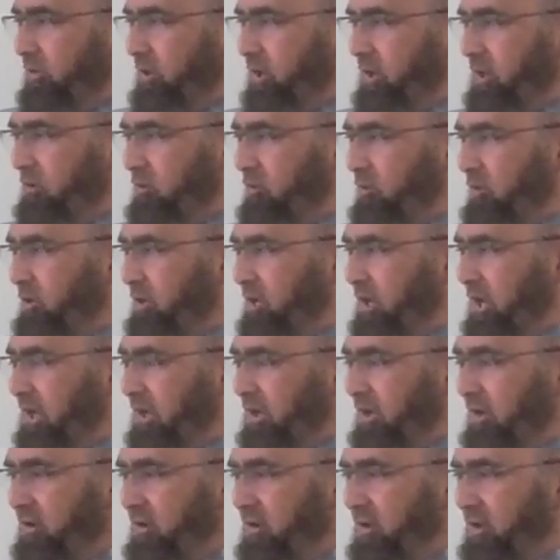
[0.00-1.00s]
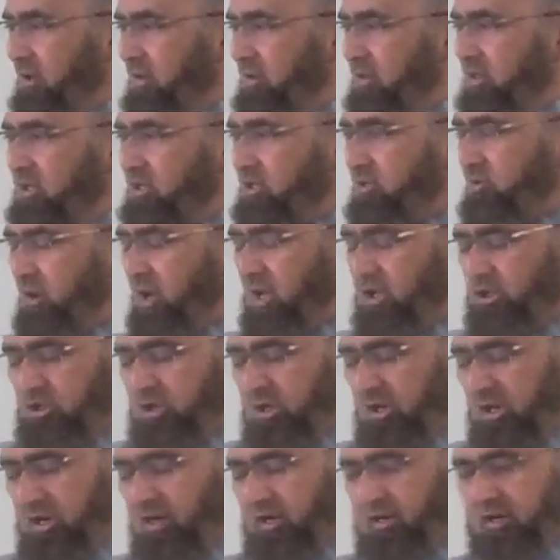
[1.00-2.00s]
be to dig this
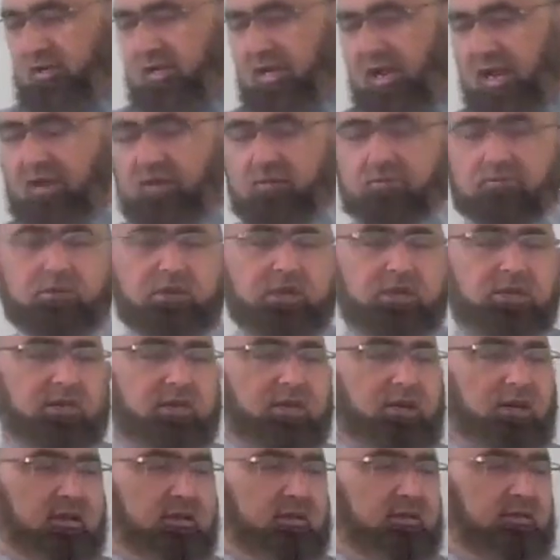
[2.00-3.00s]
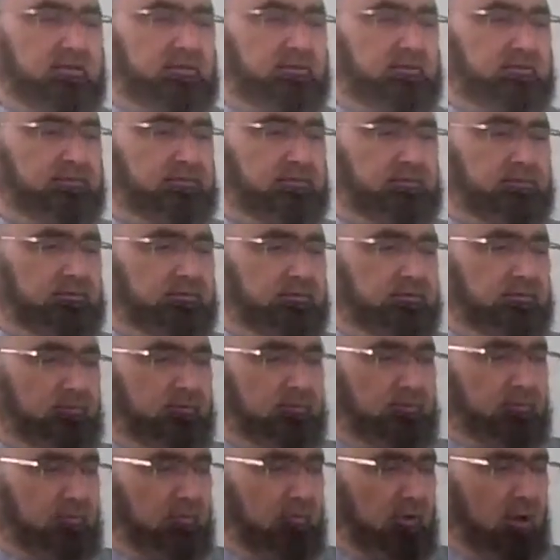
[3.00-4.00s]
trench 10 meter
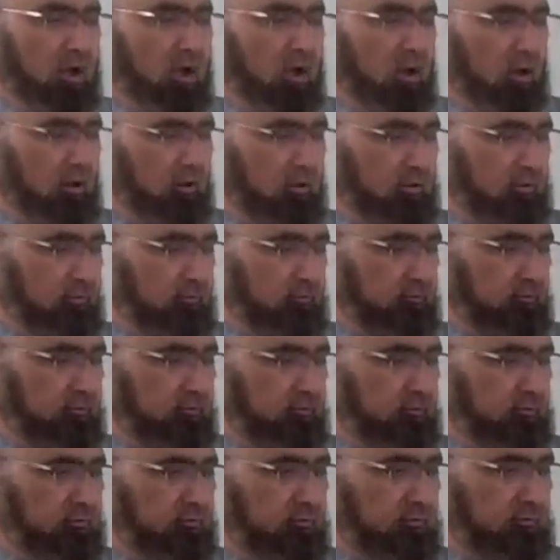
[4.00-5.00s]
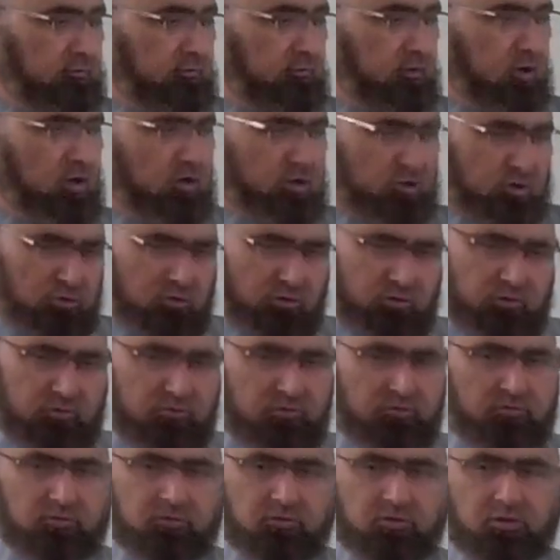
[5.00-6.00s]
long or so.
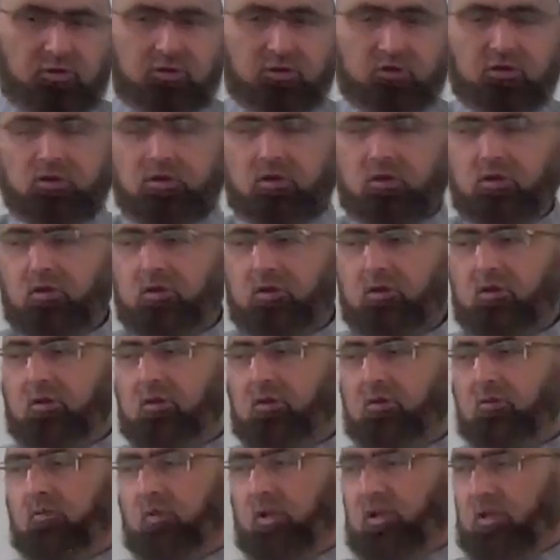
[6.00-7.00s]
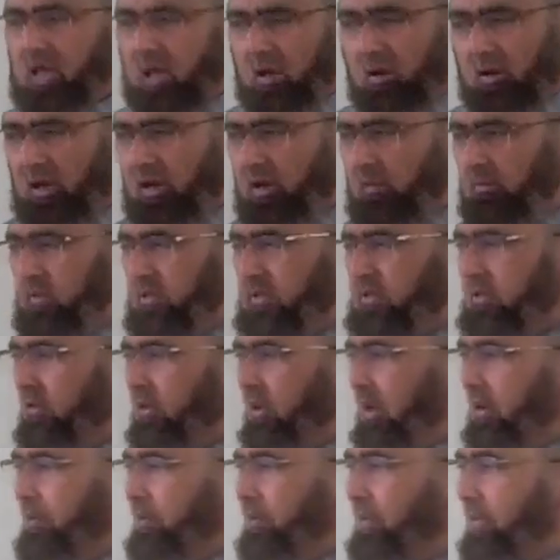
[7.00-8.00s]
Wallahu alam bisawab.